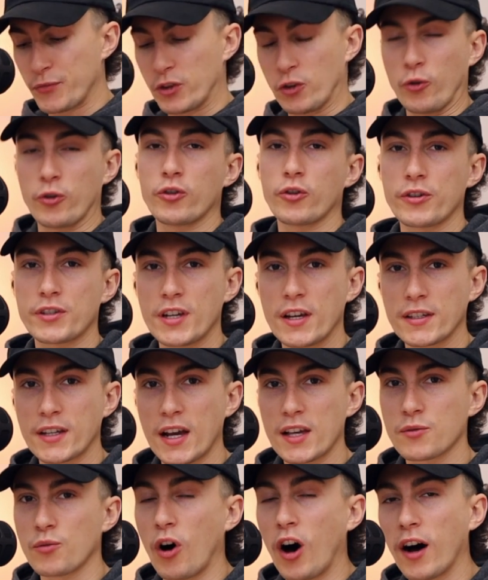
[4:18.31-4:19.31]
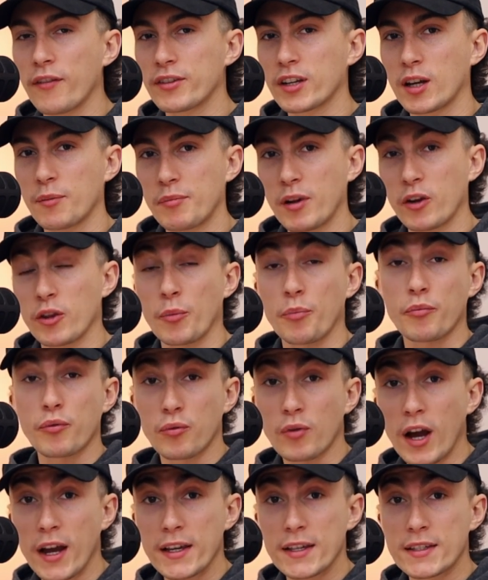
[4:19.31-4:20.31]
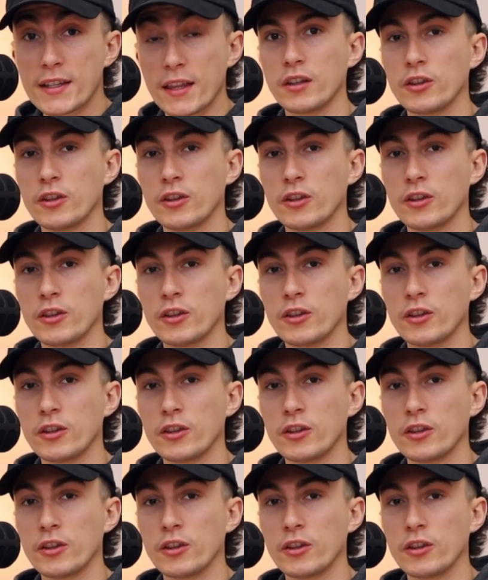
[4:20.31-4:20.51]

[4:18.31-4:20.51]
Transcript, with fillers: Door-to-door sales guys will often compare the price.